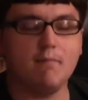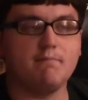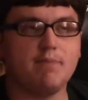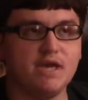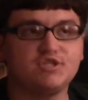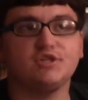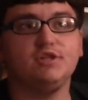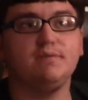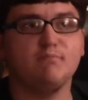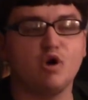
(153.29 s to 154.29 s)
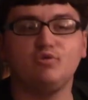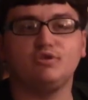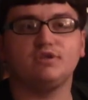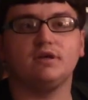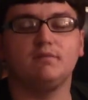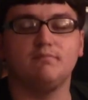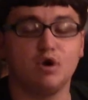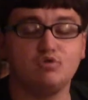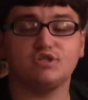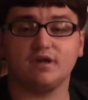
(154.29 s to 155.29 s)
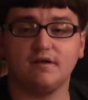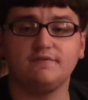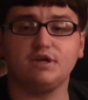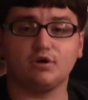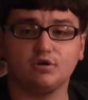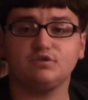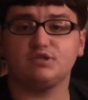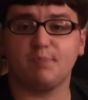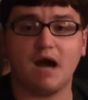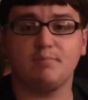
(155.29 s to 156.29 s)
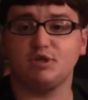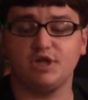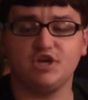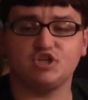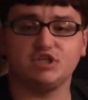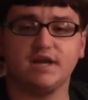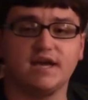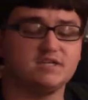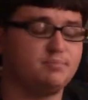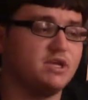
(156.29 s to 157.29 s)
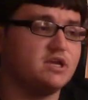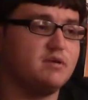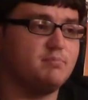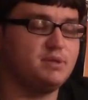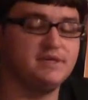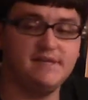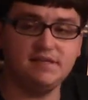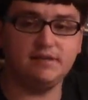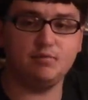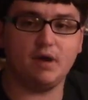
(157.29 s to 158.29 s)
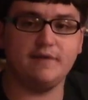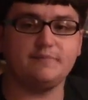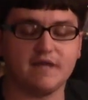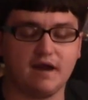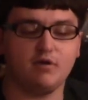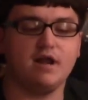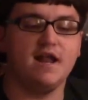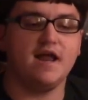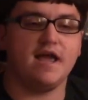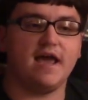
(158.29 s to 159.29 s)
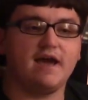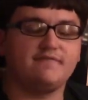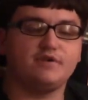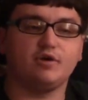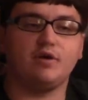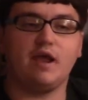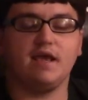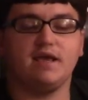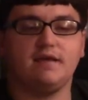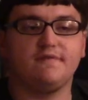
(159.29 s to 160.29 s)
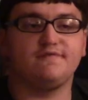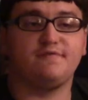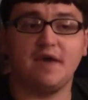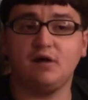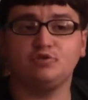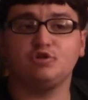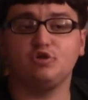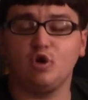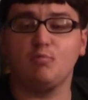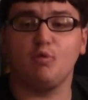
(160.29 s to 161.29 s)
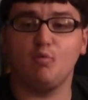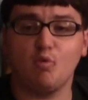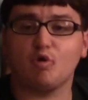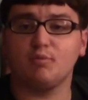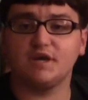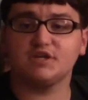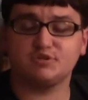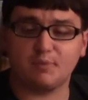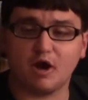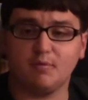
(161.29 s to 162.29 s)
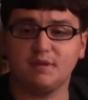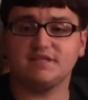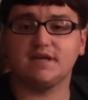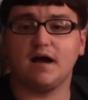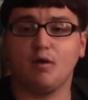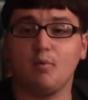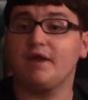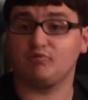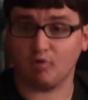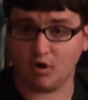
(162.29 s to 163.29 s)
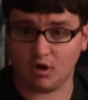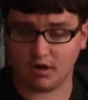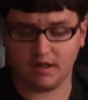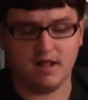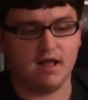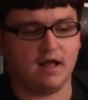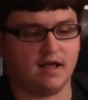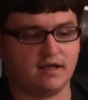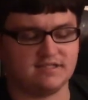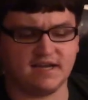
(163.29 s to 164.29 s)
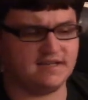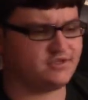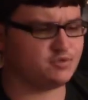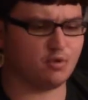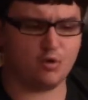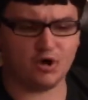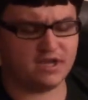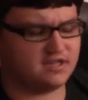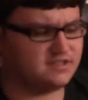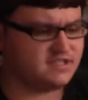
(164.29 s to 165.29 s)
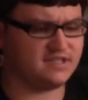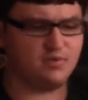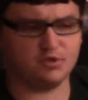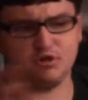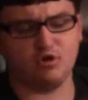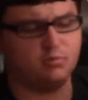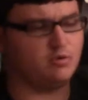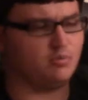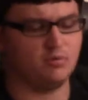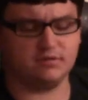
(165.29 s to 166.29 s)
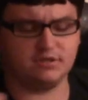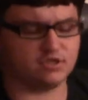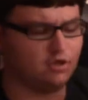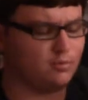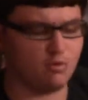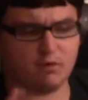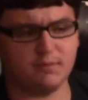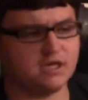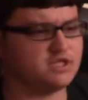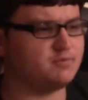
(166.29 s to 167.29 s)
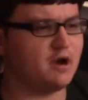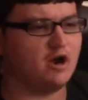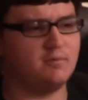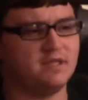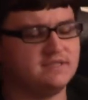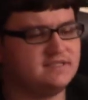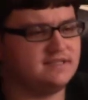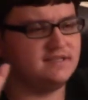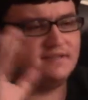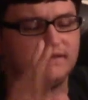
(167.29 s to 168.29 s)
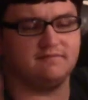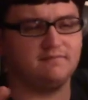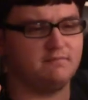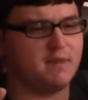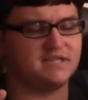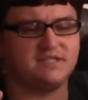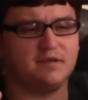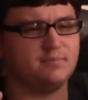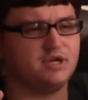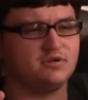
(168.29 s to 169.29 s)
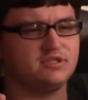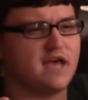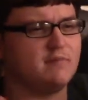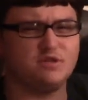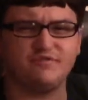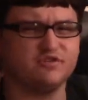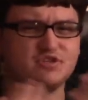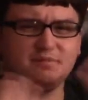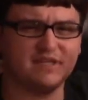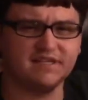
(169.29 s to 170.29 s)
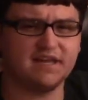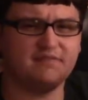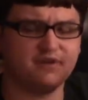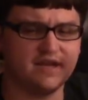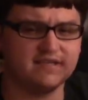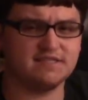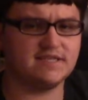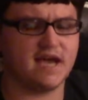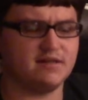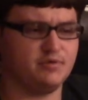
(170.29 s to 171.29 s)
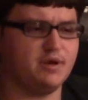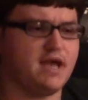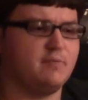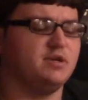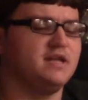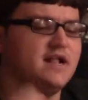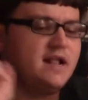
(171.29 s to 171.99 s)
basically most, most of the Earth's population has been completely wiped out after a failed global warming experiment uh, went wrong. Uh, scientists were working on this thing with global war this global warming experiment. It, it messed up the Earth's atmosphere or something like that. I forget exactly what happened.